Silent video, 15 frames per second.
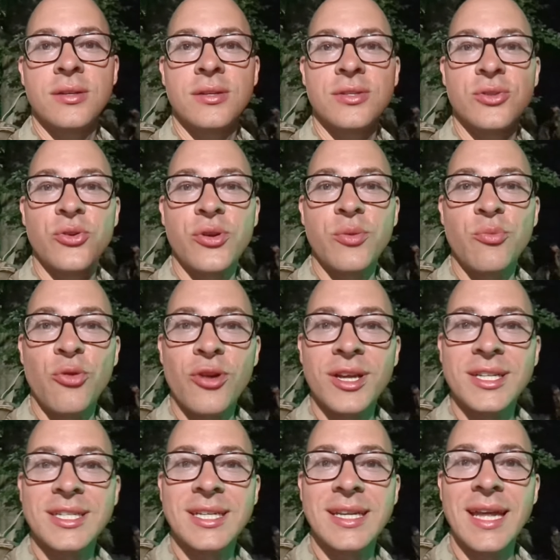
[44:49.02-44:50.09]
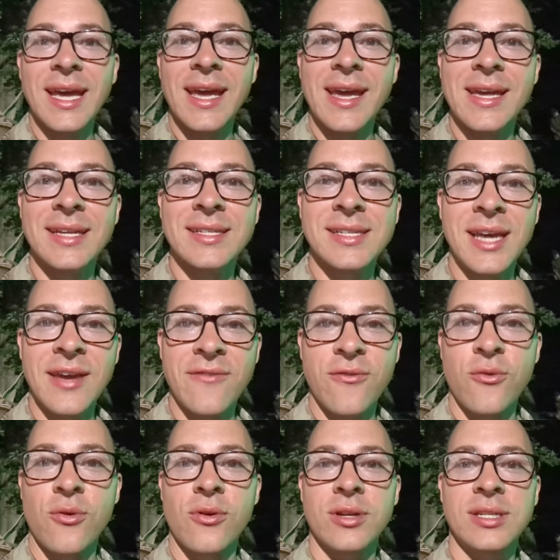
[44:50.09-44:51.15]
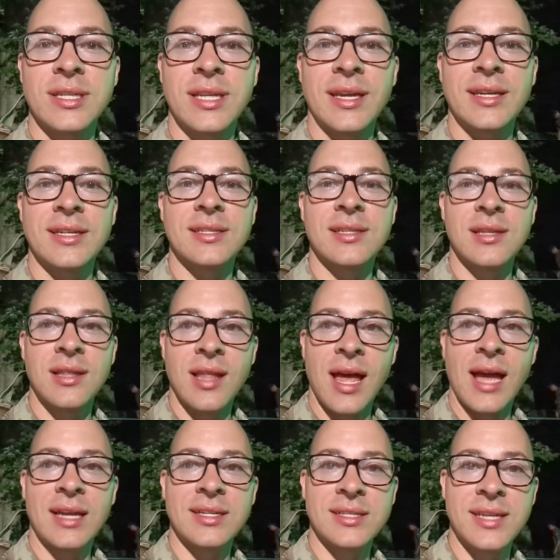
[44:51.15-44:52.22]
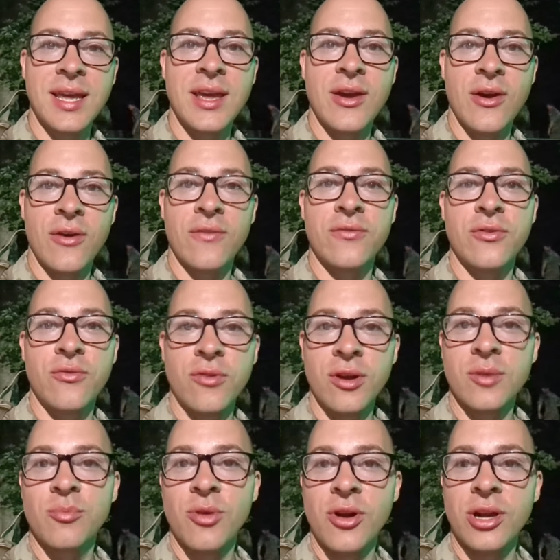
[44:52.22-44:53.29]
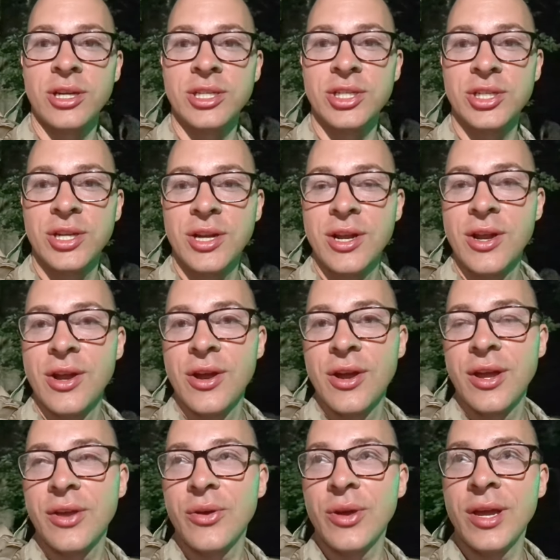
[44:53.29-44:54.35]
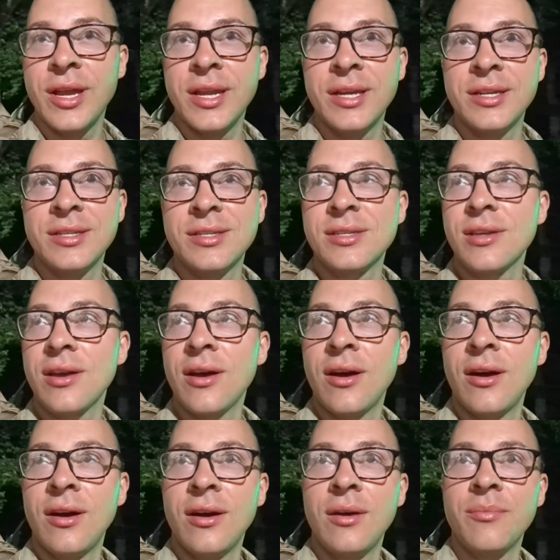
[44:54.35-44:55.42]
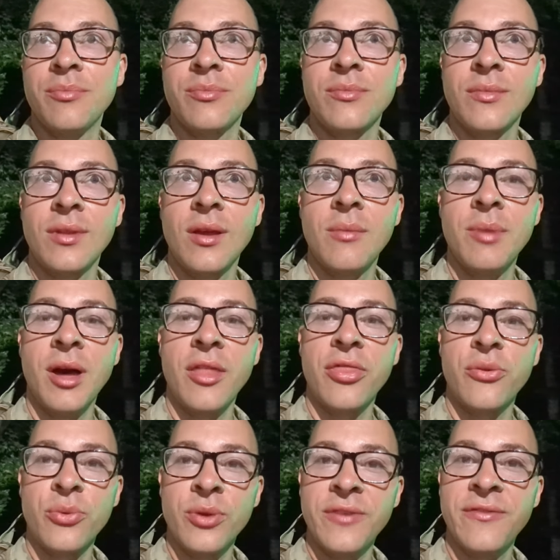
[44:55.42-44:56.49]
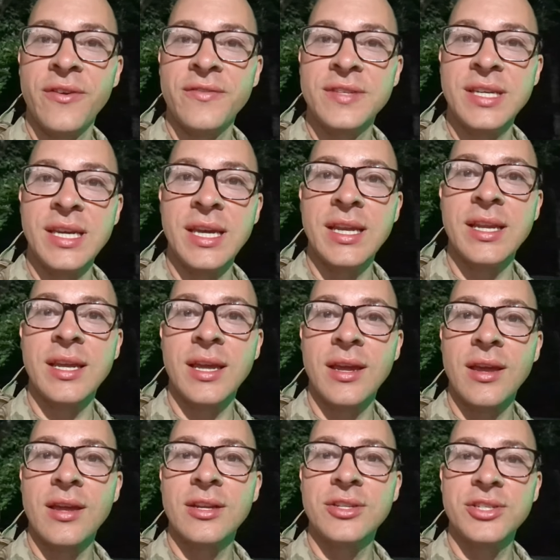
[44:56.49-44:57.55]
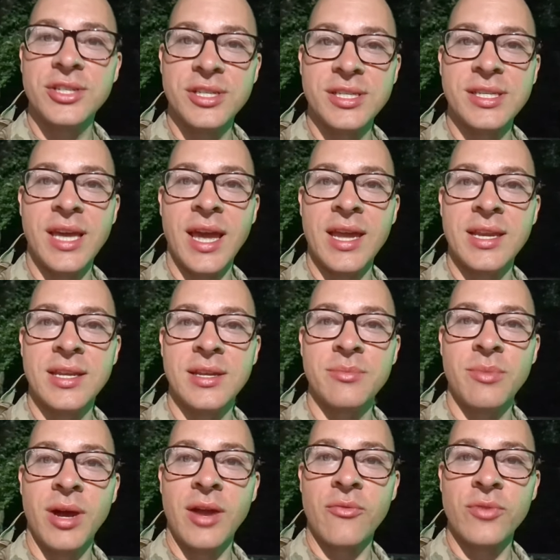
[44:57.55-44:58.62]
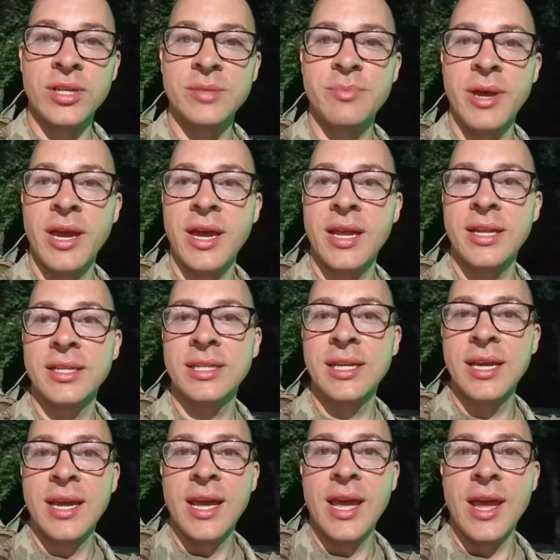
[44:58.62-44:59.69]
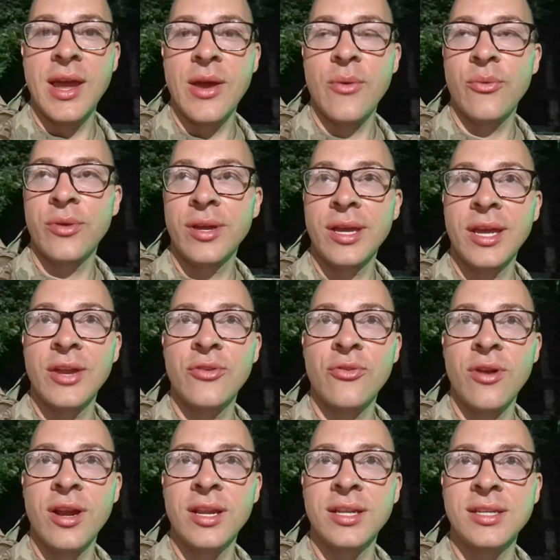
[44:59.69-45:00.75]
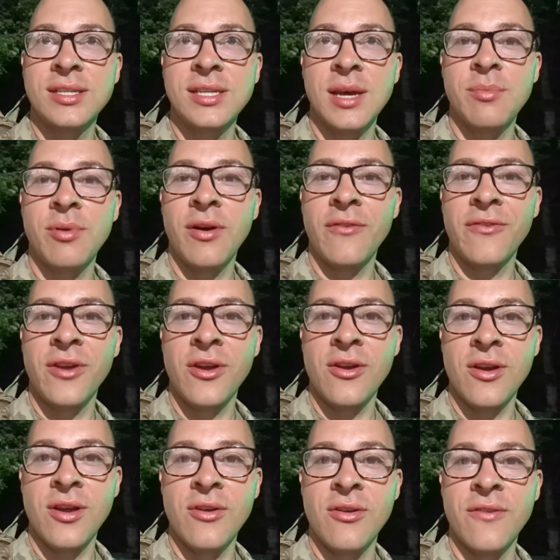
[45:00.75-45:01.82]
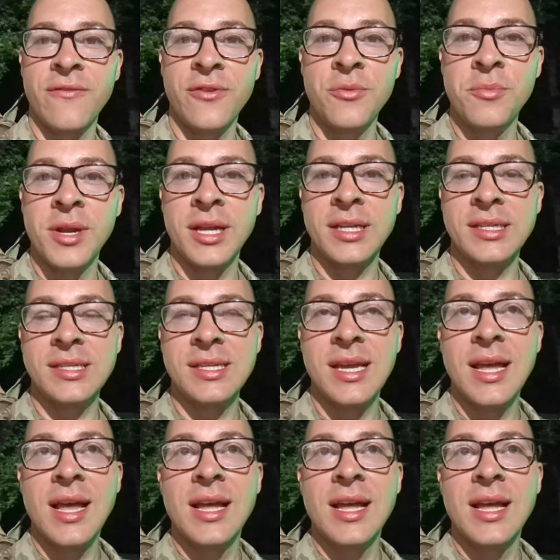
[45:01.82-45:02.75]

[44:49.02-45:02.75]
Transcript: So good morning. Today is day four. Today is the last day of the Ruck March. It is um, about 3.15 just scanned in my wristband and getting ready to step off here here in a few minutes.